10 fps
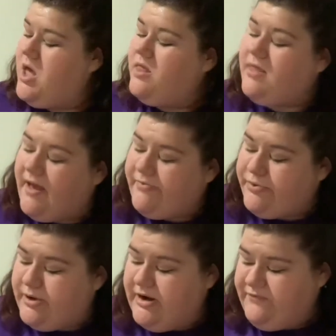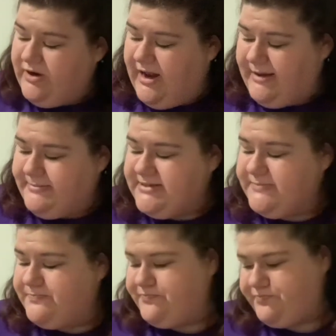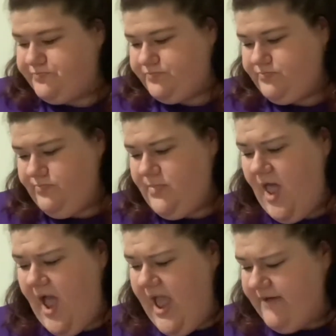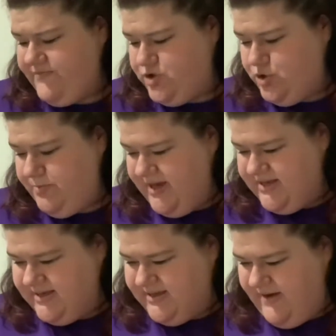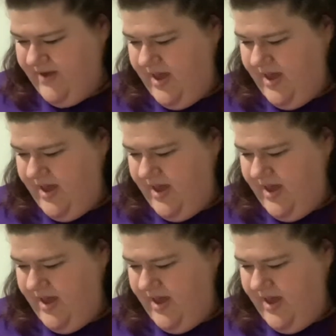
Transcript: They have 3 different names. I have 2 pieces of it.